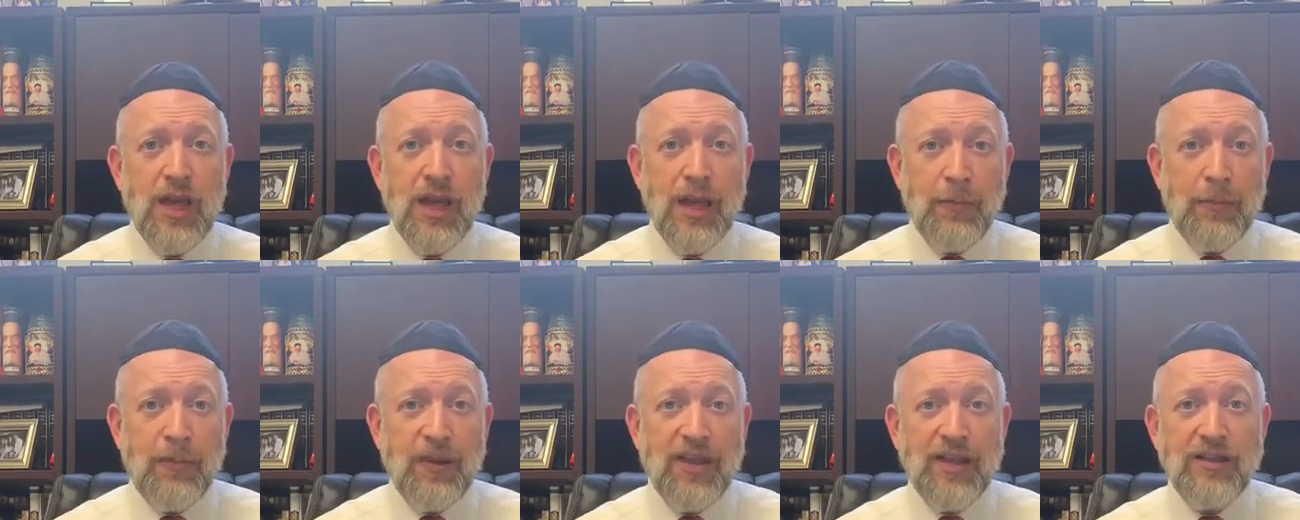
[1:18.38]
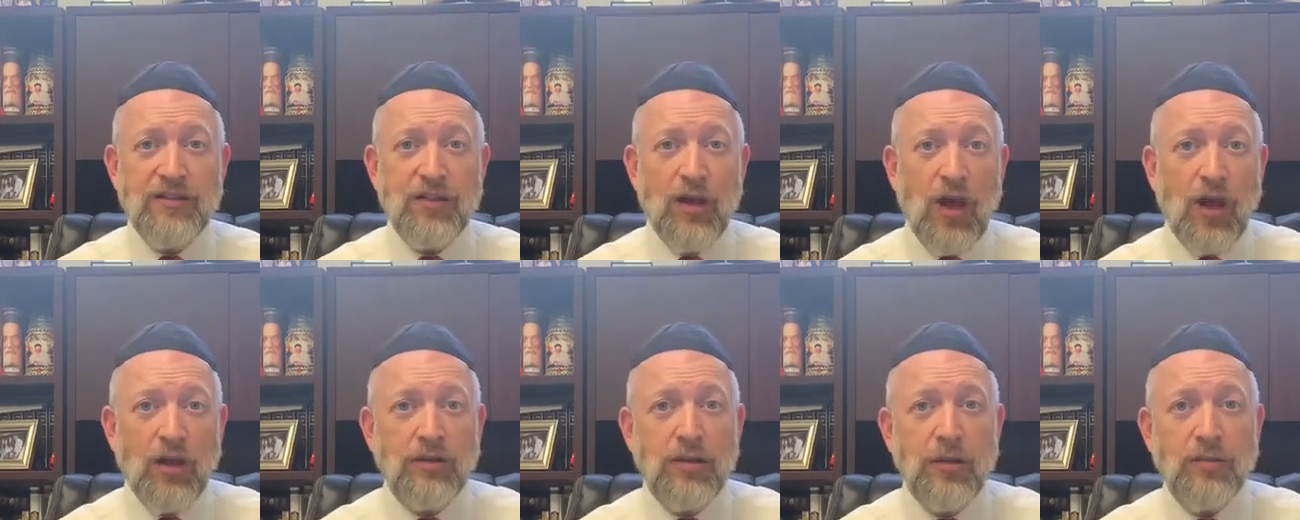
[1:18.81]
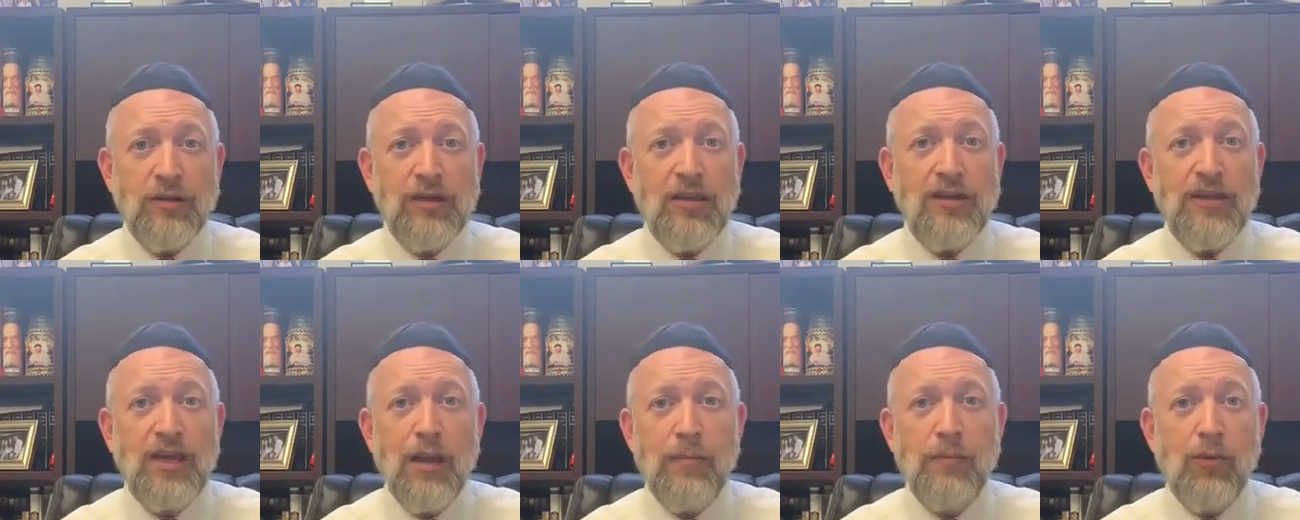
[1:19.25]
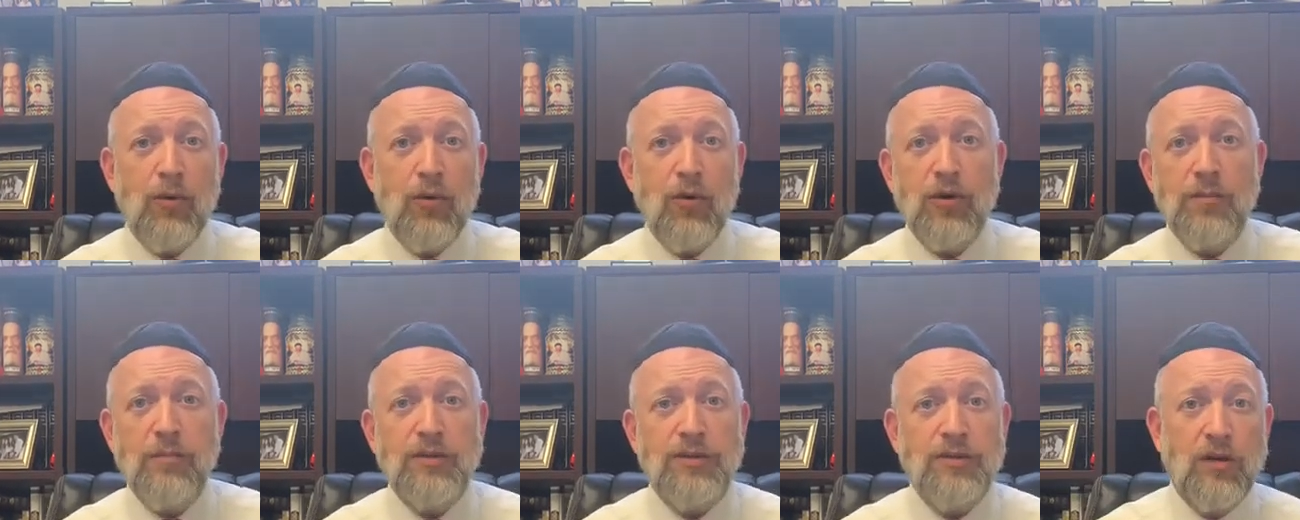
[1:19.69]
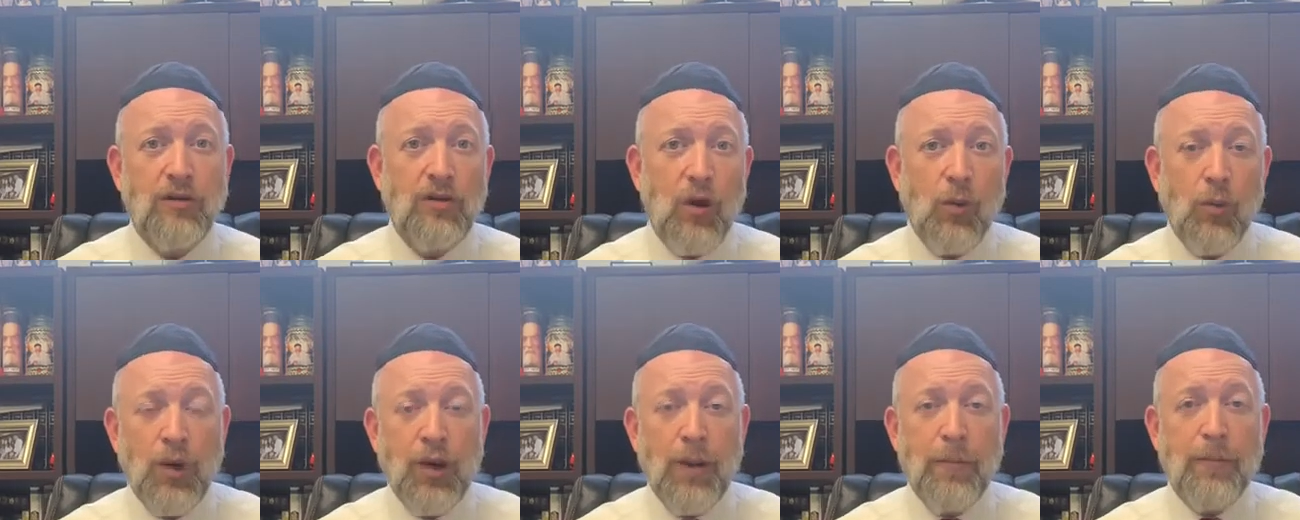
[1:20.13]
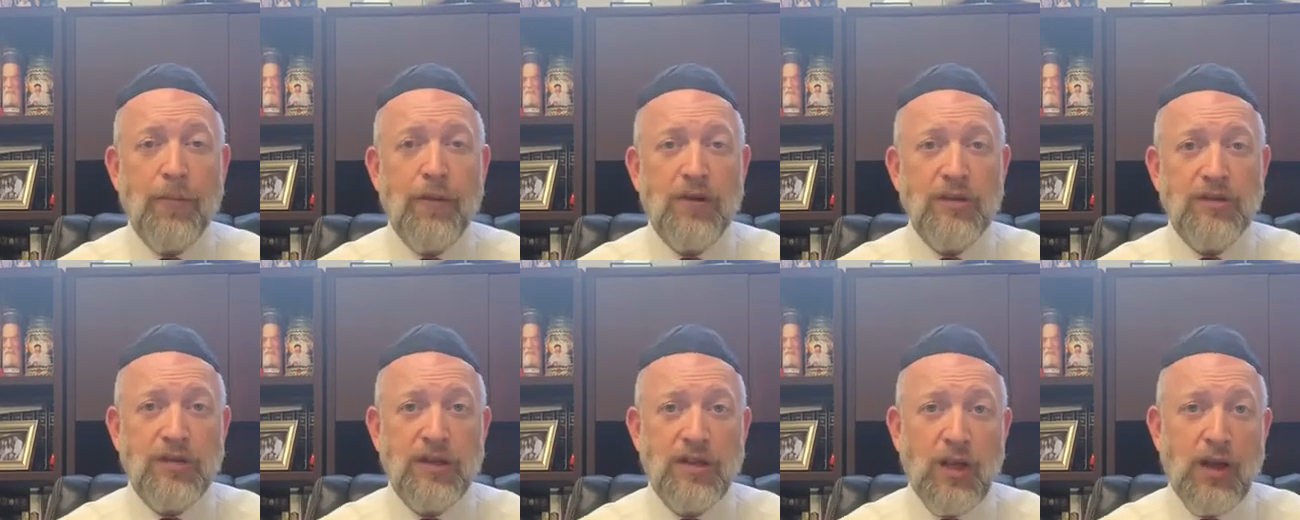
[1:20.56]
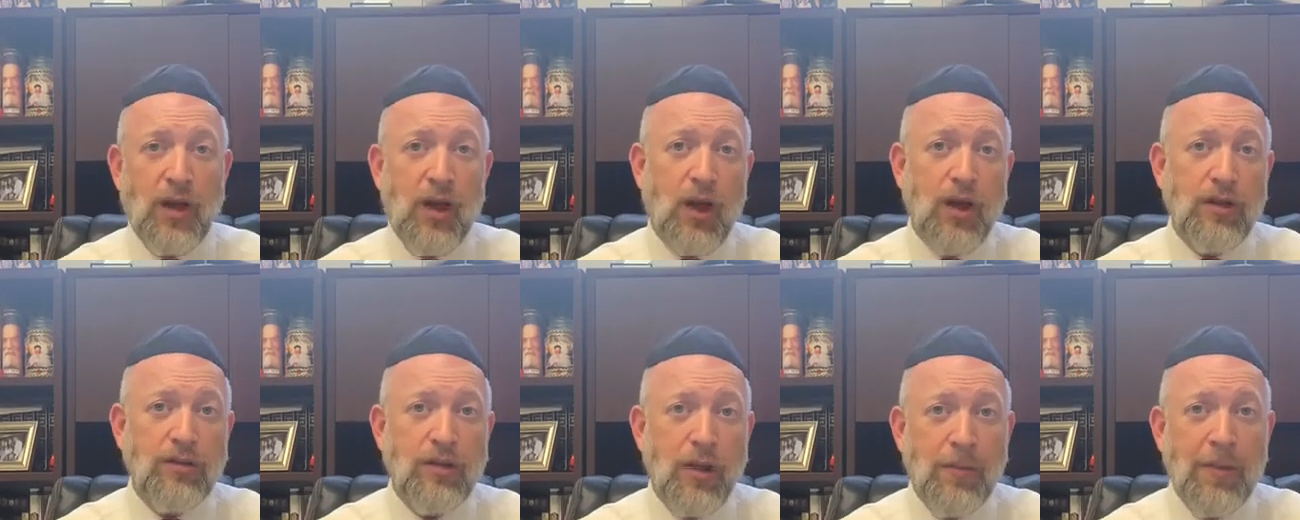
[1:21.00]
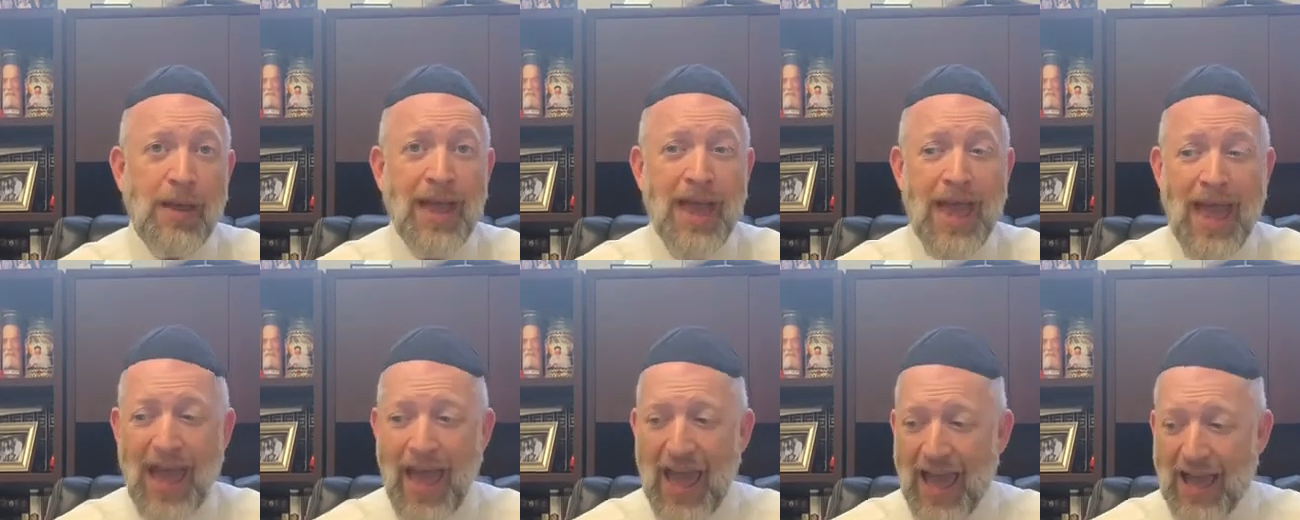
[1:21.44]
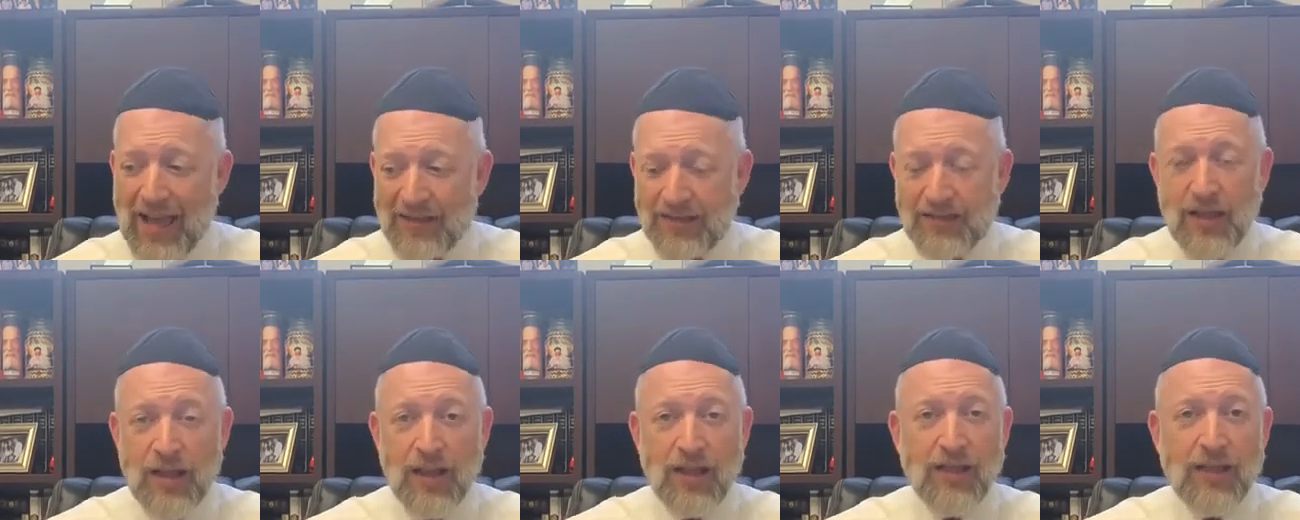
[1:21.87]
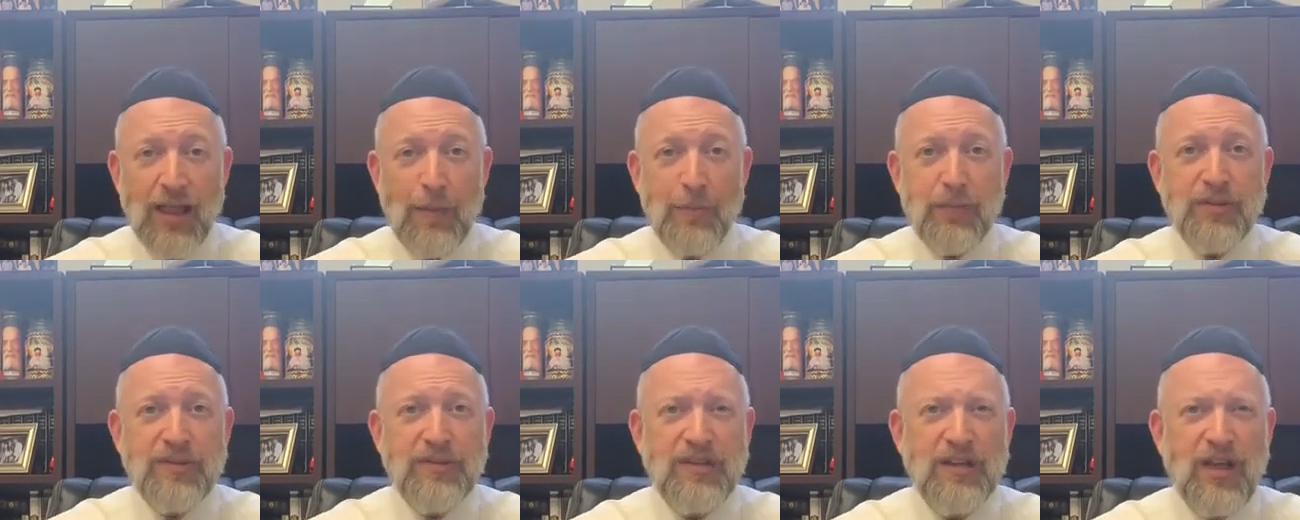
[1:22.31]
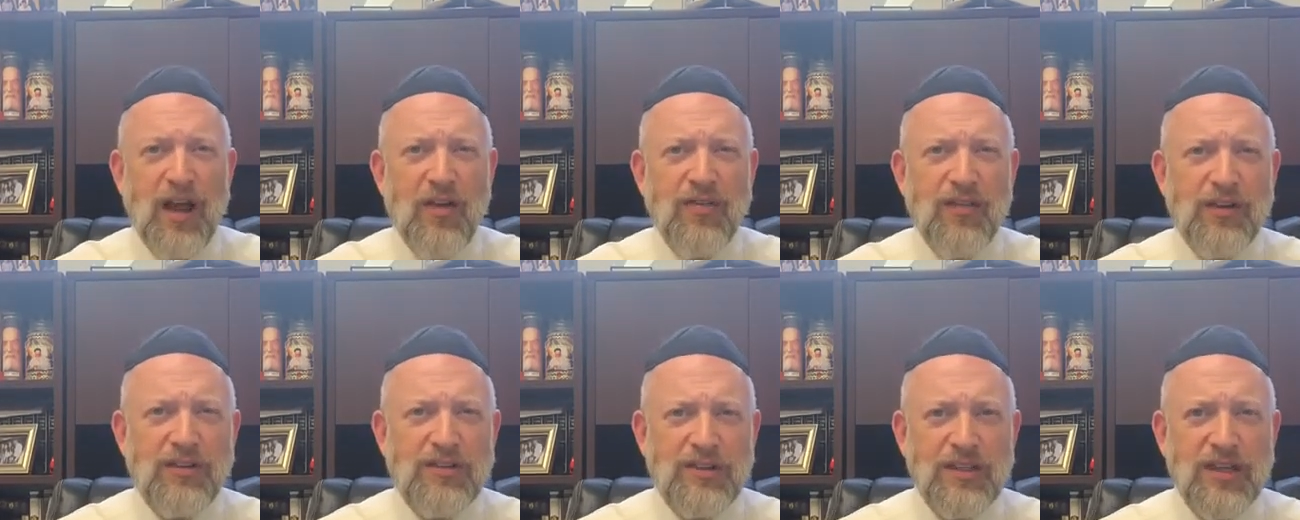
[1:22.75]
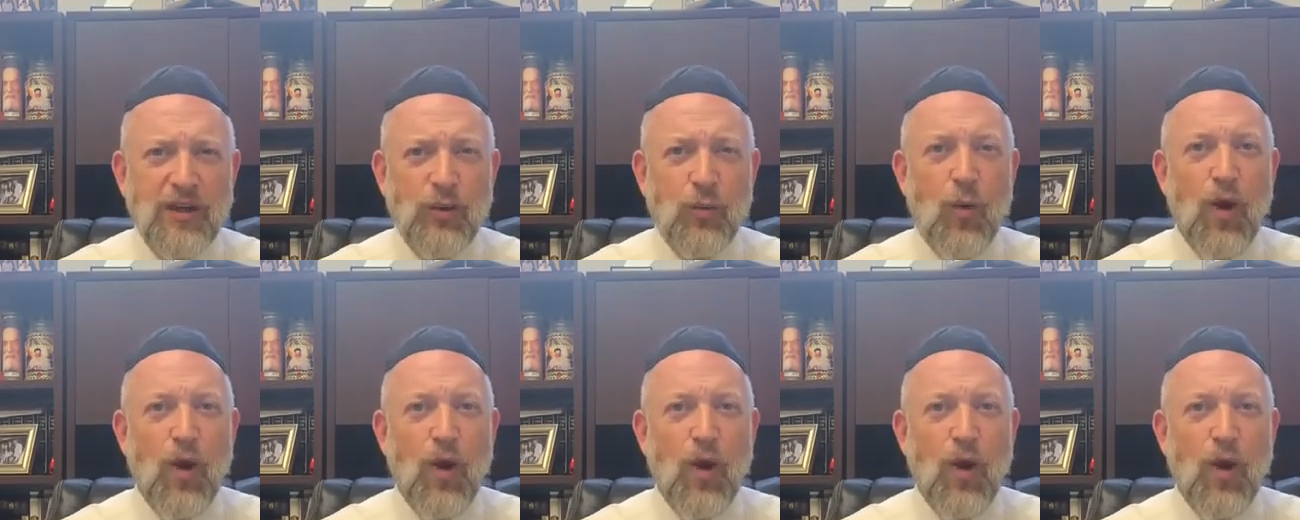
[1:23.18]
It begins, Adam ki yed ba'or b'saro, when a person, an Adam, has leprosy on their skin.